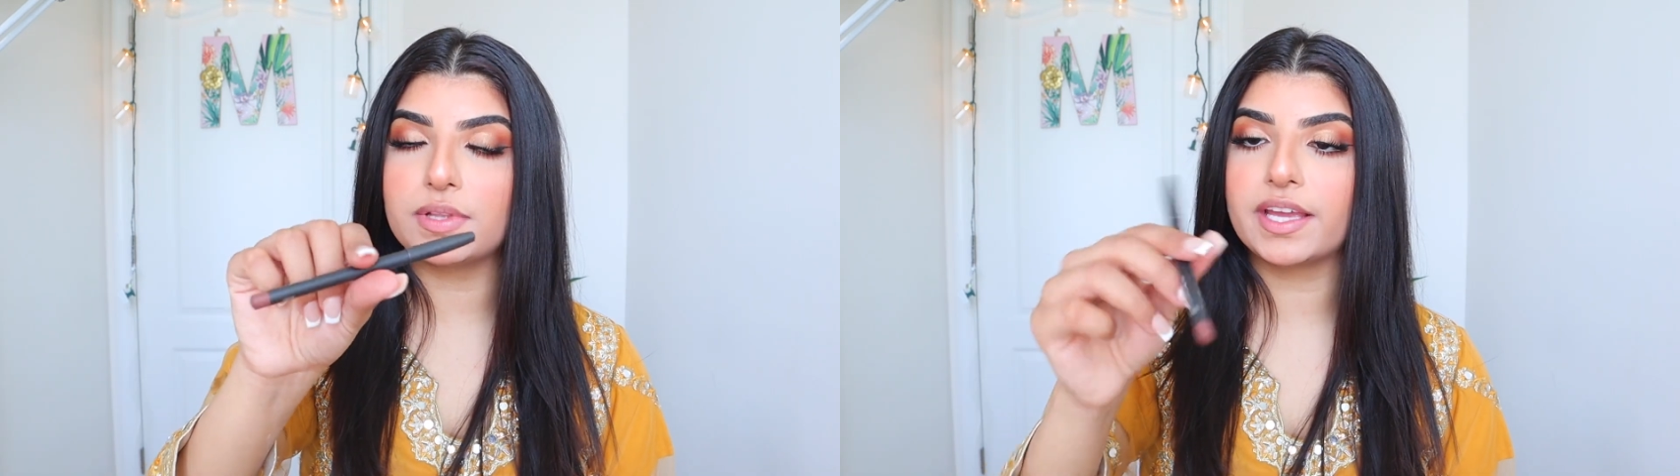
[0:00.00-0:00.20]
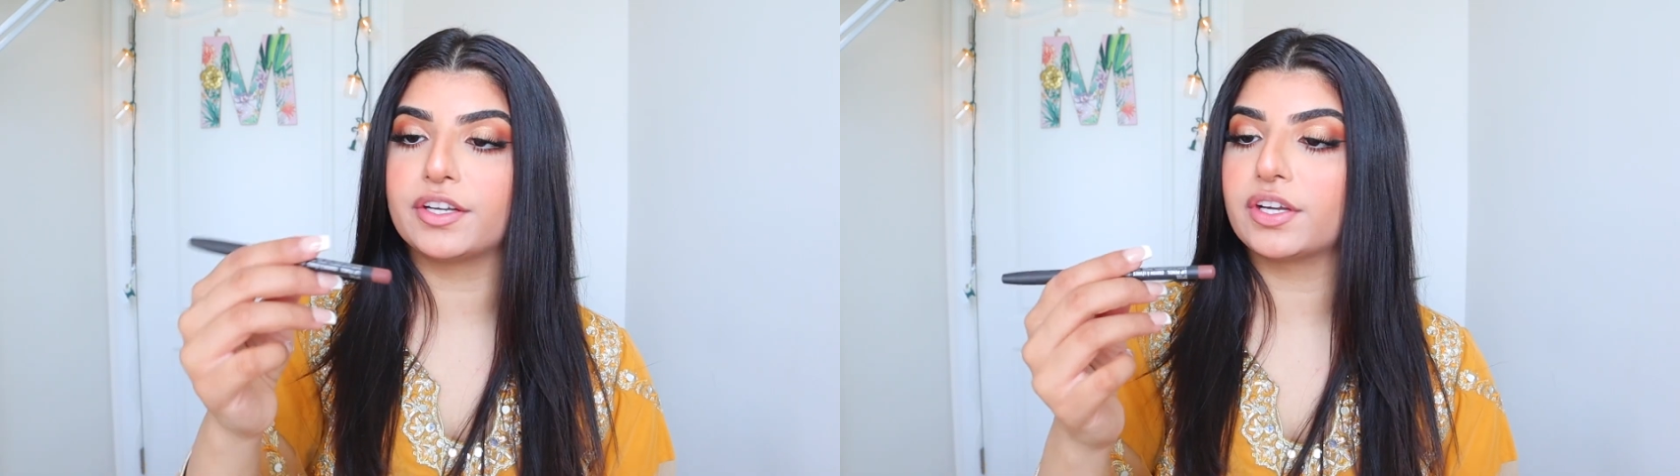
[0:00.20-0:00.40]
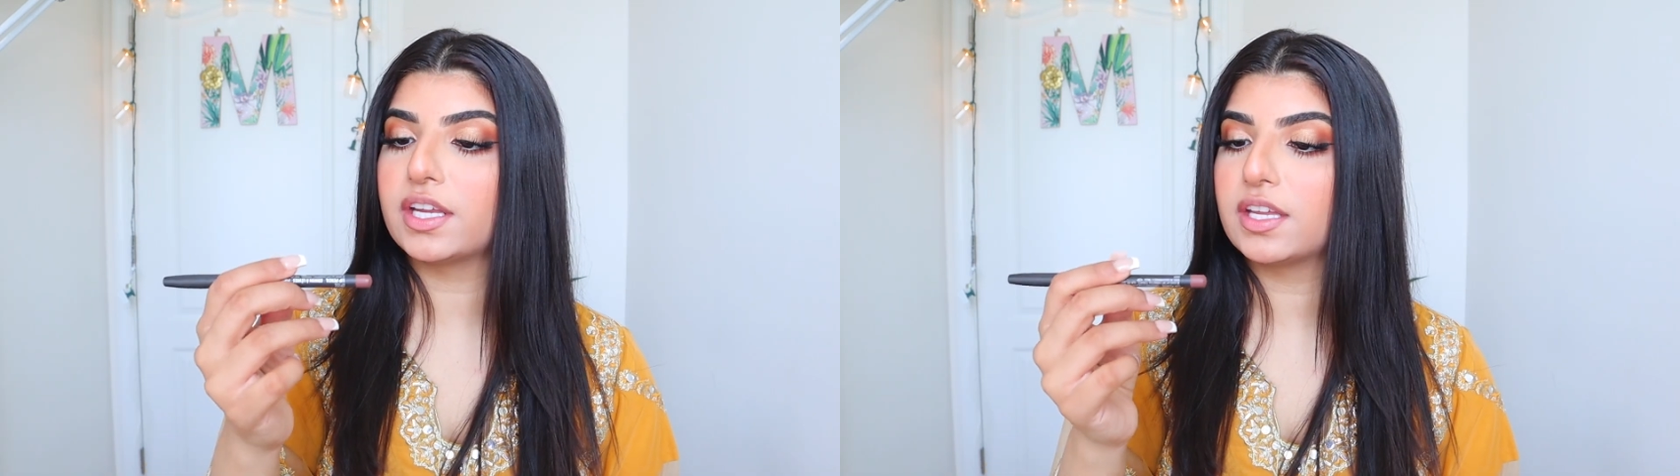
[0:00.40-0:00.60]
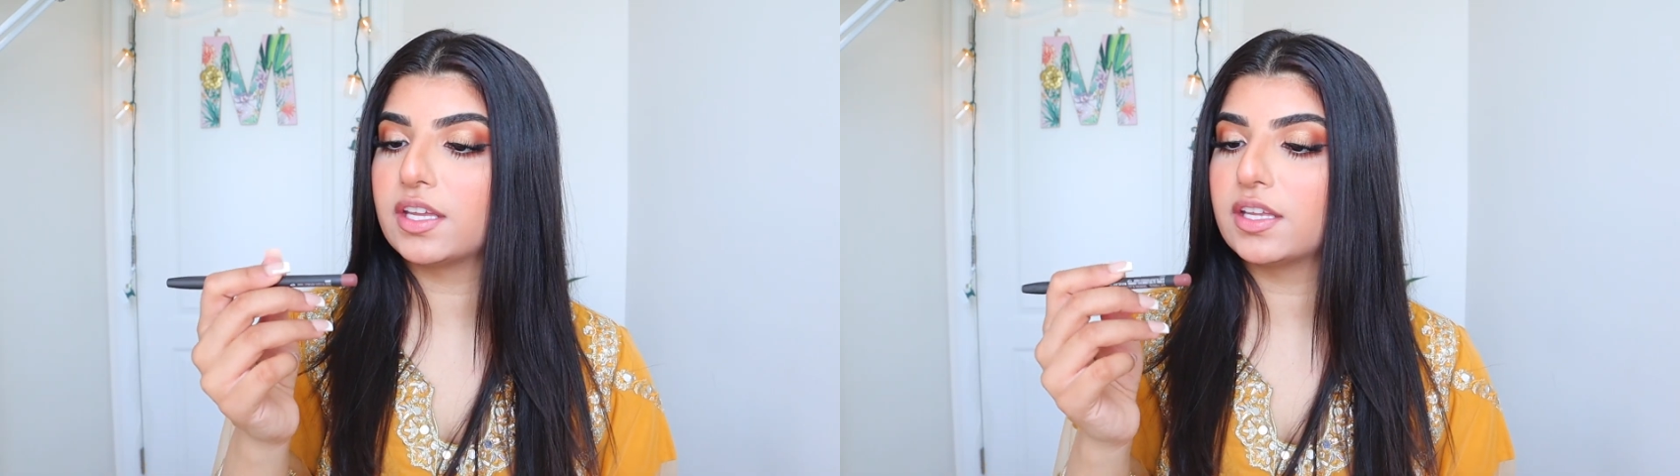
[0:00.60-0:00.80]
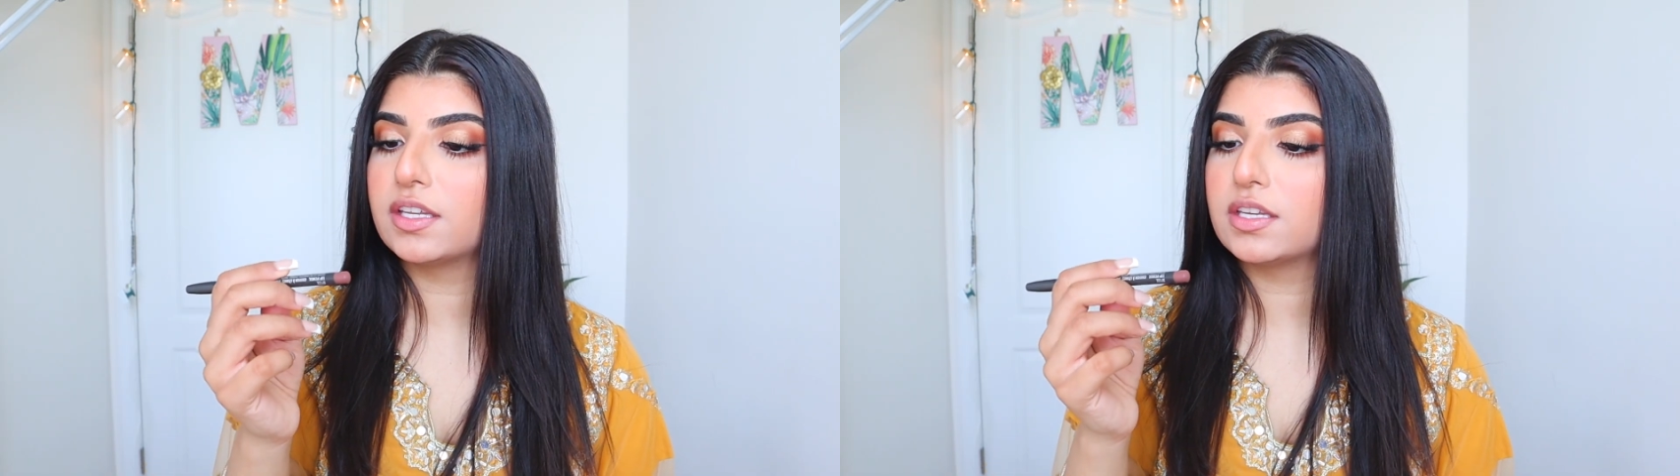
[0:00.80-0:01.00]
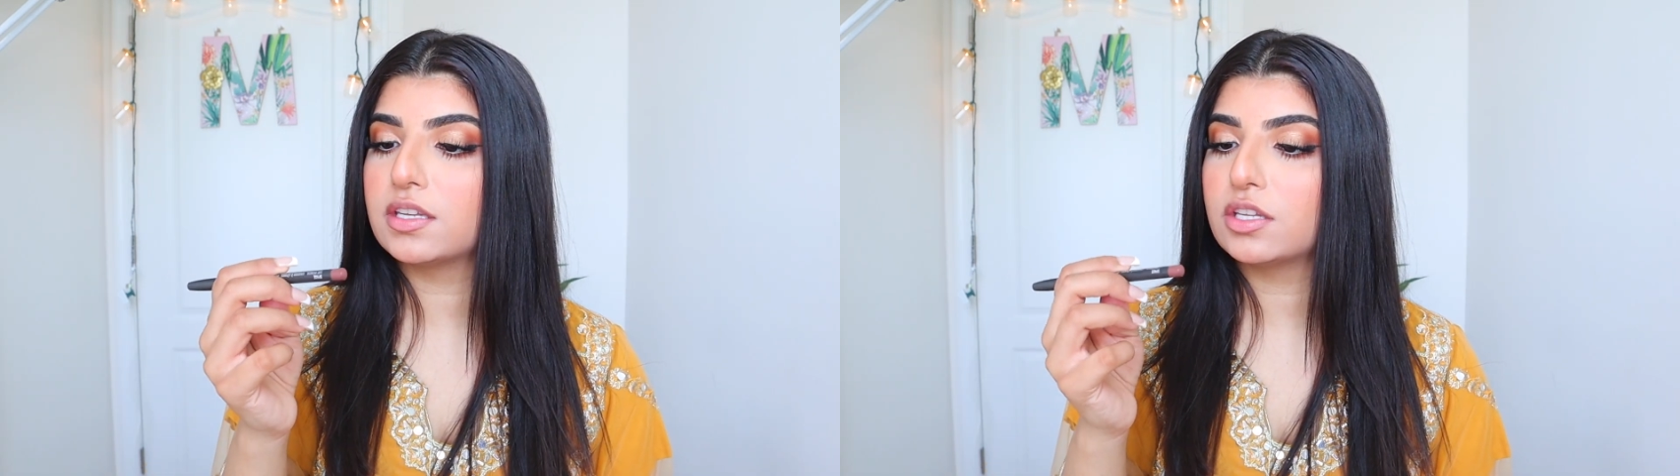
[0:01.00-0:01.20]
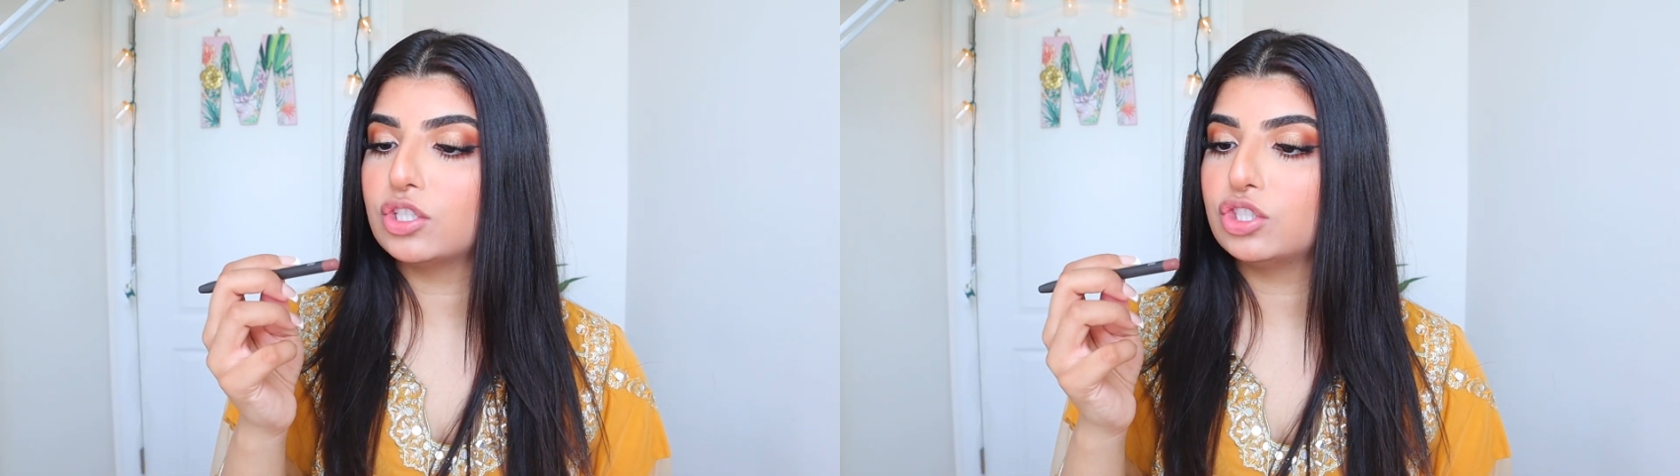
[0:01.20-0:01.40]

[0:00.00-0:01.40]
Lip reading: liner in the